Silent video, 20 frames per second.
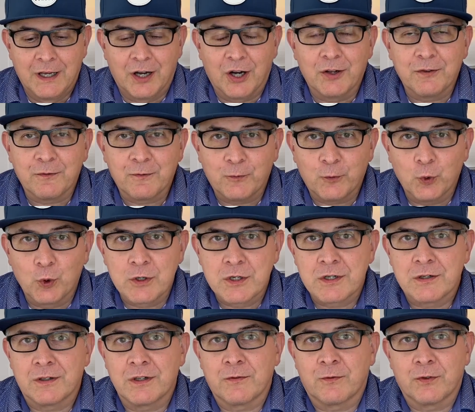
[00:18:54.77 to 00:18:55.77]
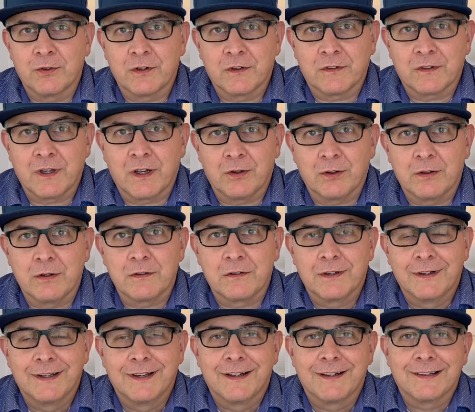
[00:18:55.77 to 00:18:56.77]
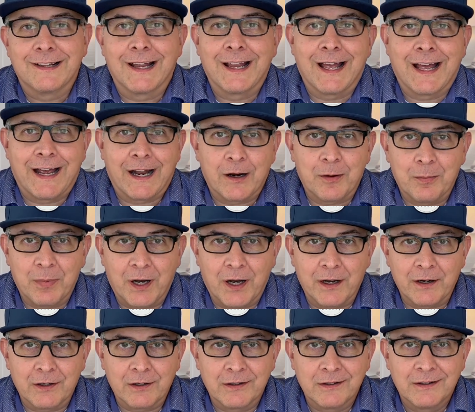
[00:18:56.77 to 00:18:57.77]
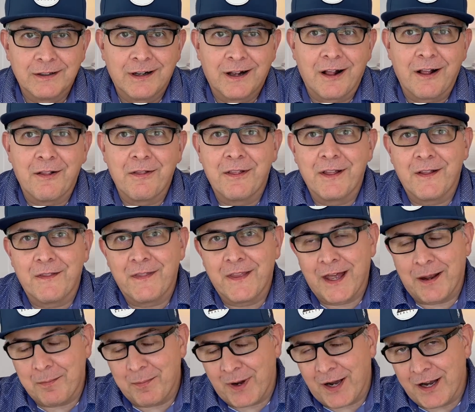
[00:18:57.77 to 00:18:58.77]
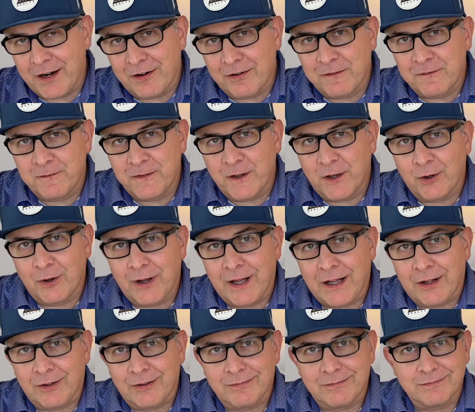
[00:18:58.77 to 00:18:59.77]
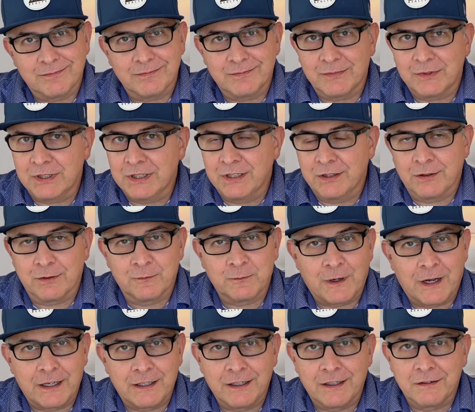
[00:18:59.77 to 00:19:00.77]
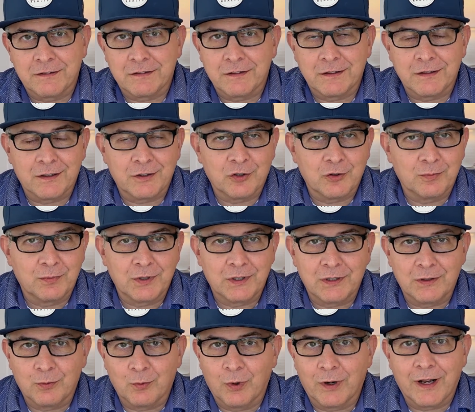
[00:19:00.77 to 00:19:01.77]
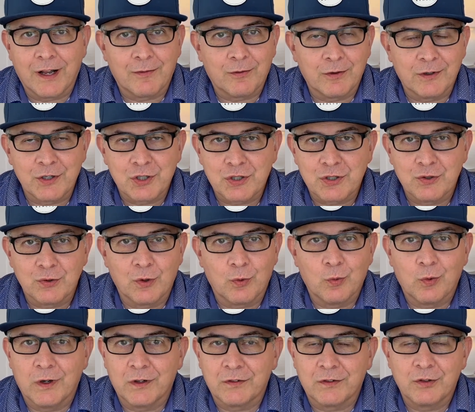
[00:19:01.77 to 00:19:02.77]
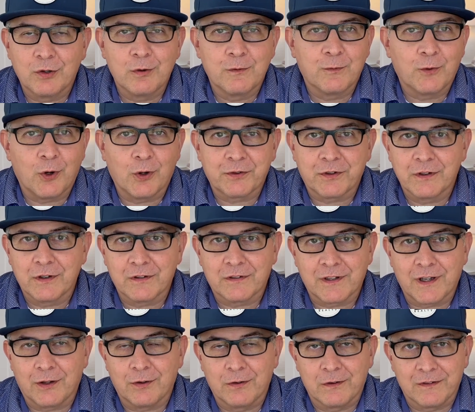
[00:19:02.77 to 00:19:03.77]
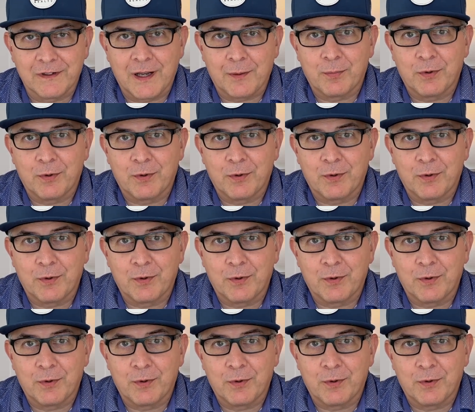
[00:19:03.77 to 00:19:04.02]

Unfortunately for the sellers, they had a buyer, and then that buyer fell out. Either financing, could be whatever issue, it was no fault of the sellers, that